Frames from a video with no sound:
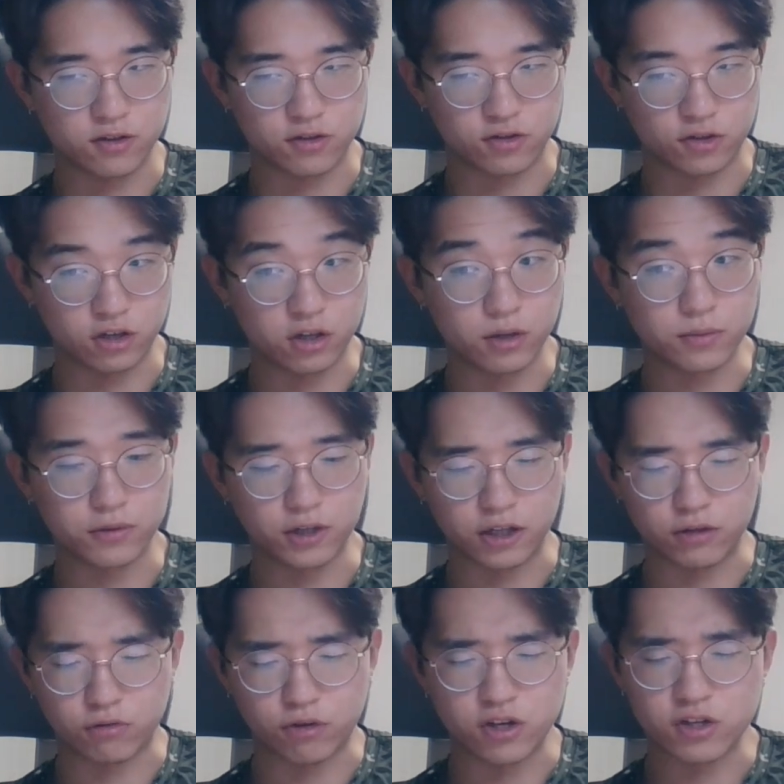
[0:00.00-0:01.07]
solve the
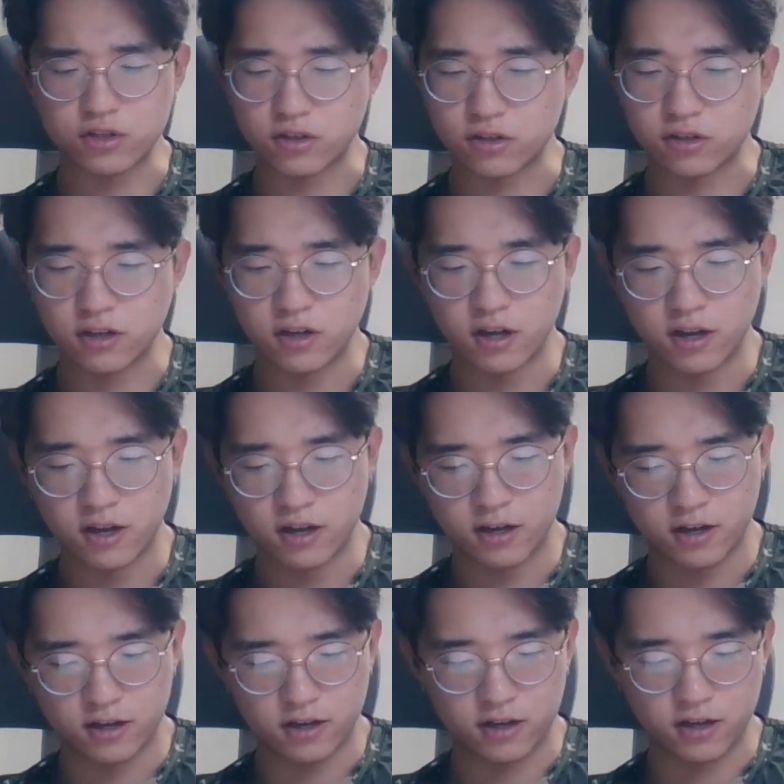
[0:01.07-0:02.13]
equation,
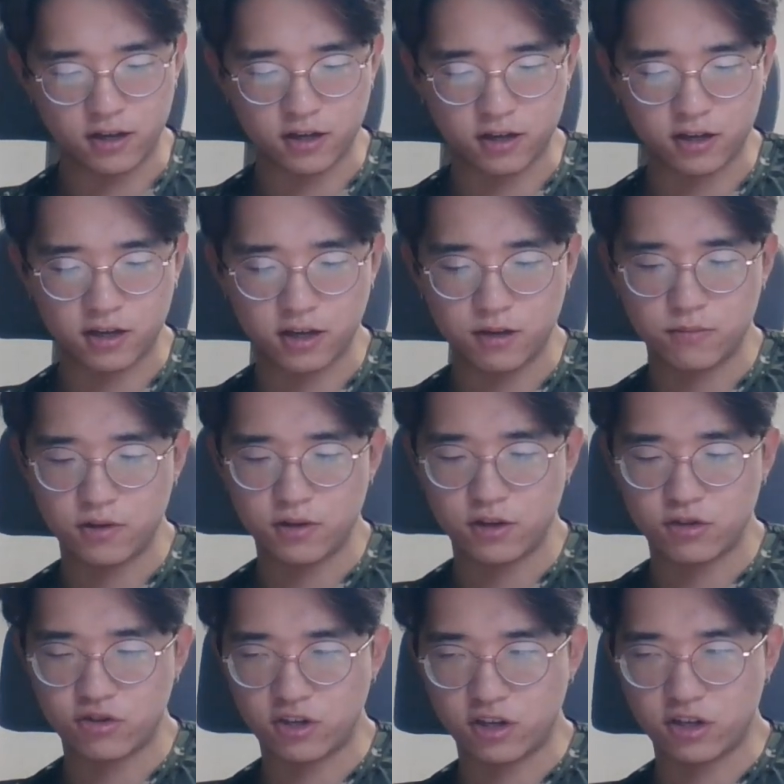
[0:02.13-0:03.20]
it can be
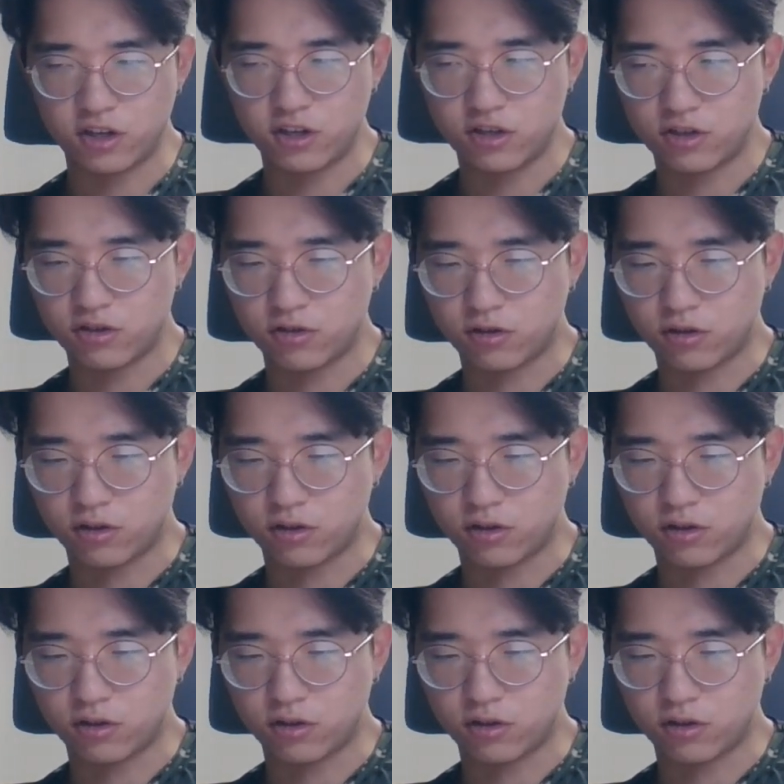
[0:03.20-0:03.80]
changed into